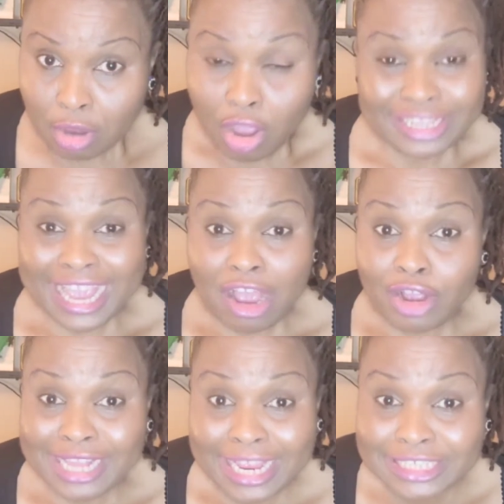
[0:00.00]
or their
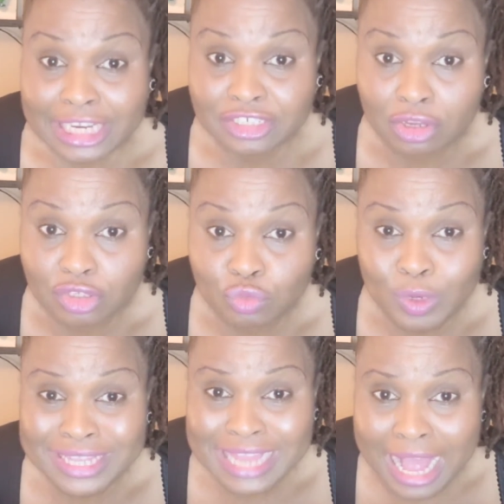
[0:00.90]
organizations
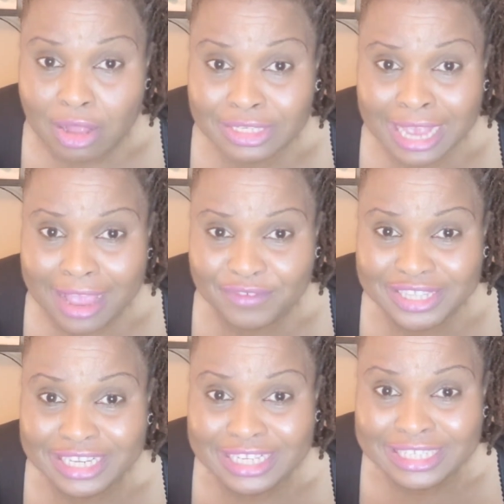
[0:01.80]
without
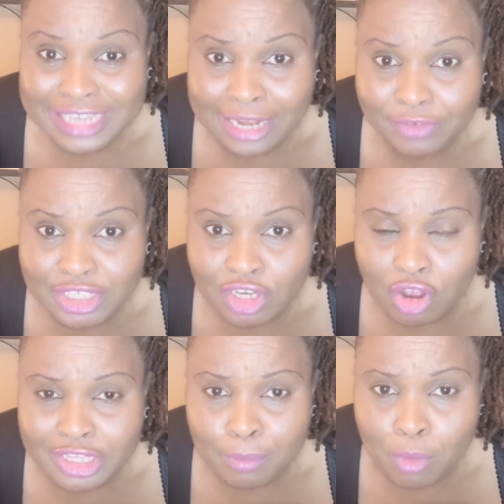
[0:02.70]
having the integrity
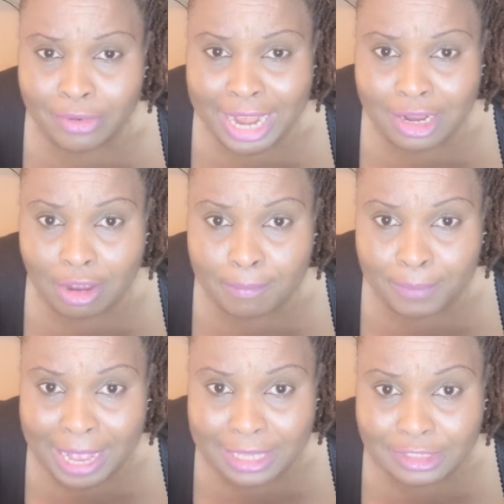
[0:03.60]
or the moral
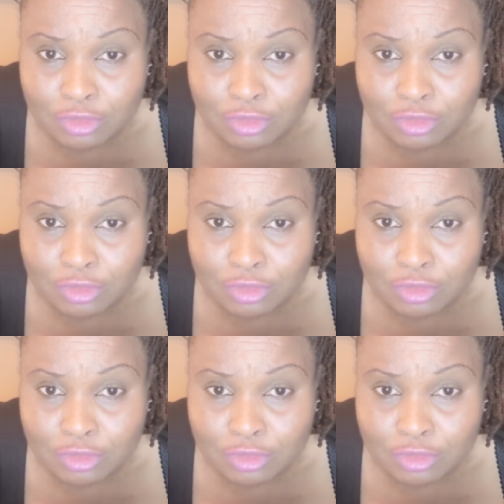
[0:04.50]
compass